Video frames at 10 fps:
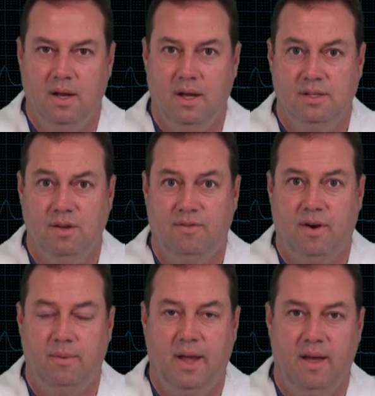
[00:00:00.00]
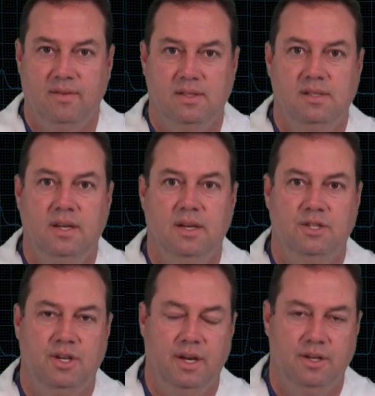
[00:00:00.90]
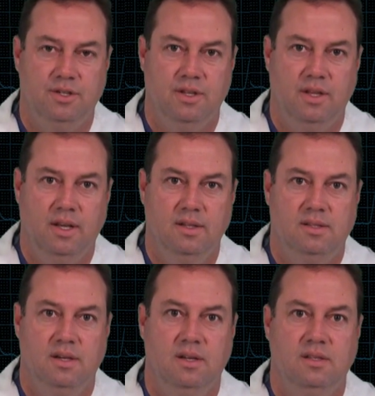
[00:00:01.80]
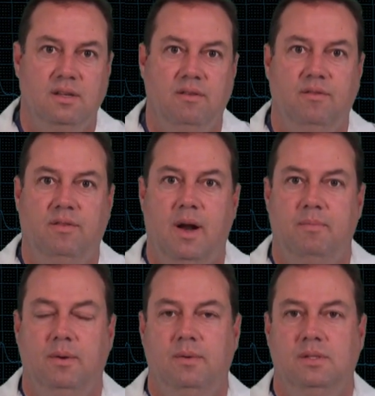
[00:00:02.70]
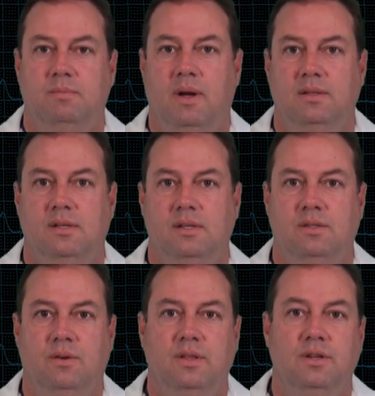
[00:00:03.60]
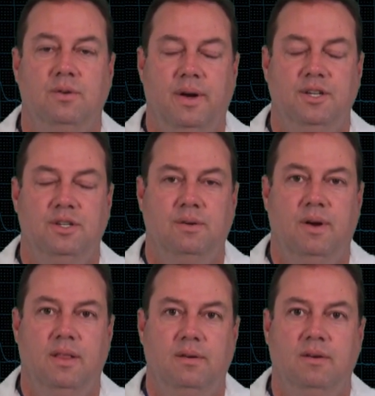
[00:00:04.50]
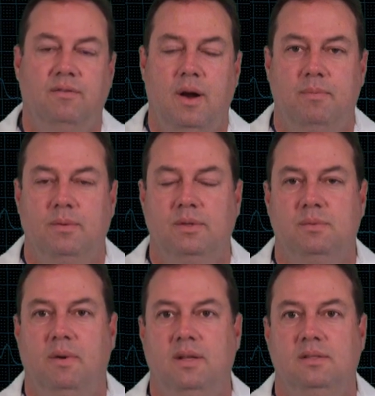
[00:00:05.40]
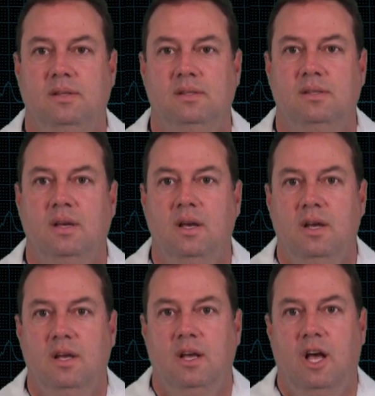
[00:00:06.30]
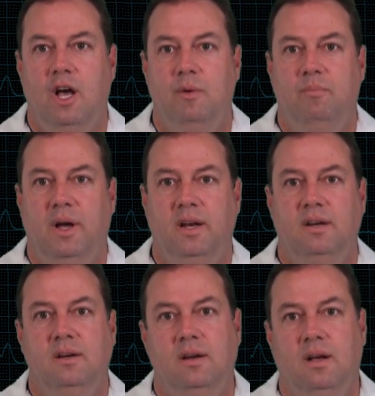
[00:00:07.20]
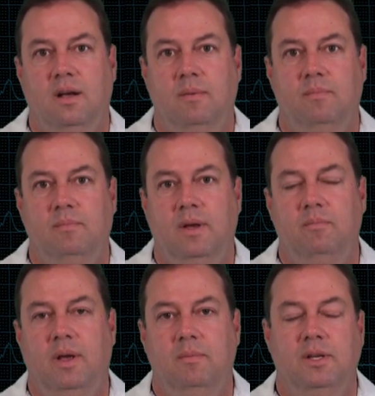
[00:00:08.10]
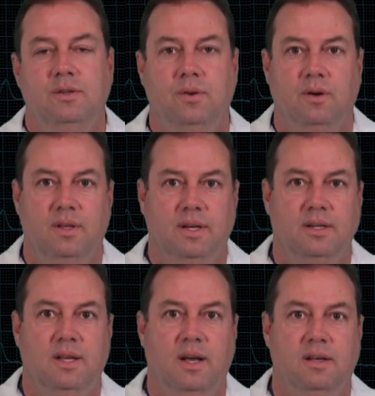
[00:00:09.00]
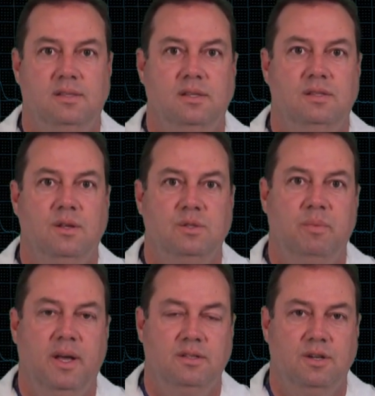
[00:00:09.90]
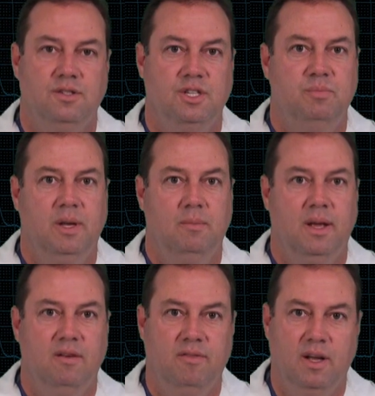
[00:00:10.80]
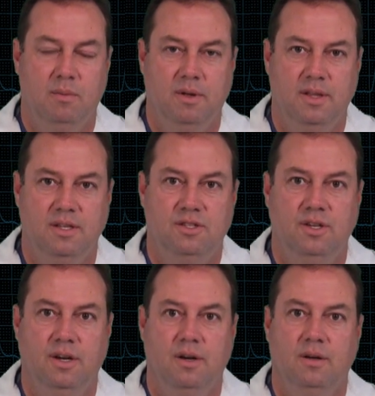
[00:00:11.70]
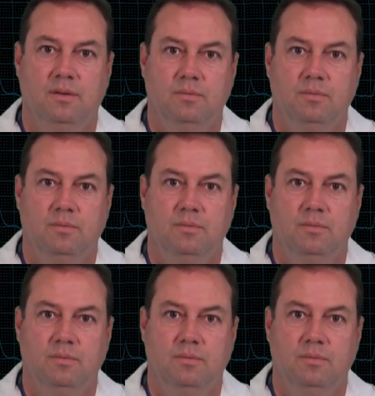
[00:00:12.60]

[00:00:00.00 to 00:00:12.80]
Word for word: Uh, so far, we haven't seen a change in the incidence of rapid responses, or in the duration, rather, of rapid responses. Uh, but um, it may be too early to tell since those beds are just being made available this year.